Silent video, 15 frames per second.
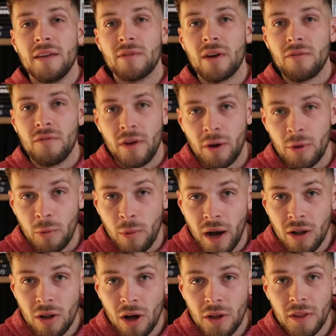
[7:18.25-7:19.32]
They've done very
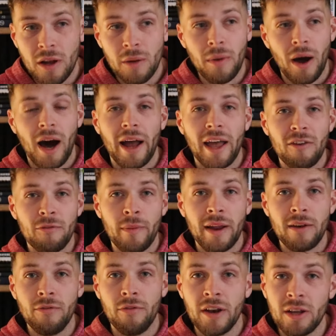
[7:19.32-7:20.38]
well on them. I have
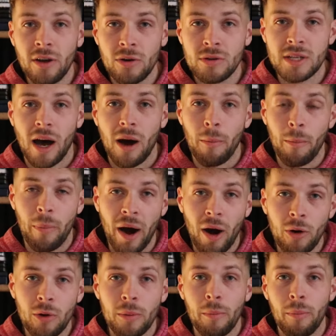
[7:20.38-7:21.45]
made videos
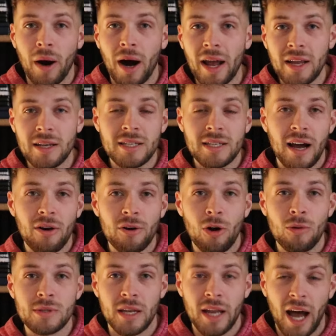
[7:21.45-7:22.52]
about buying
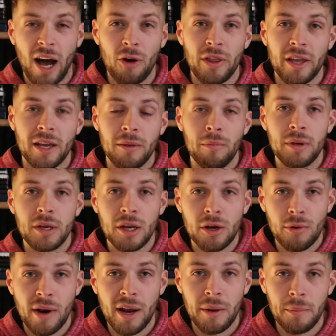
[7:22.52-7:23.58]
townhomes and how they can be a
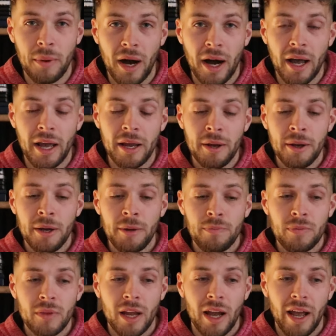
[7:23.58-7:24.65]
great buy.
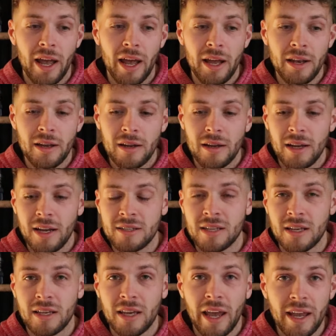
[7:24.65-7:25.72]
And it's
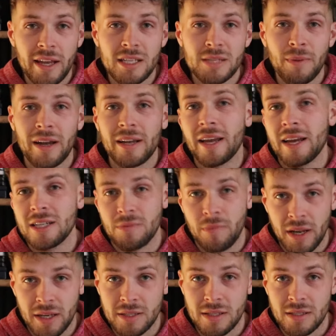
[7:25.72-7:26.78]
a case-by-case
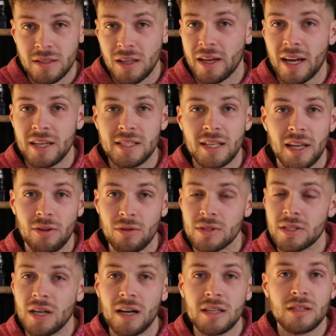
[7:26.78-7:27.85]
basis. Like I said, there's
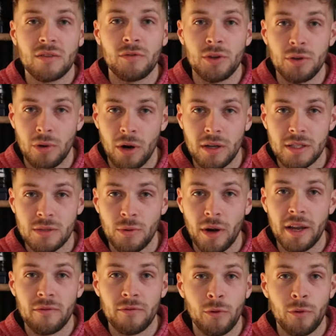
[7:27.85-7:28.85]
tons of nuance, right?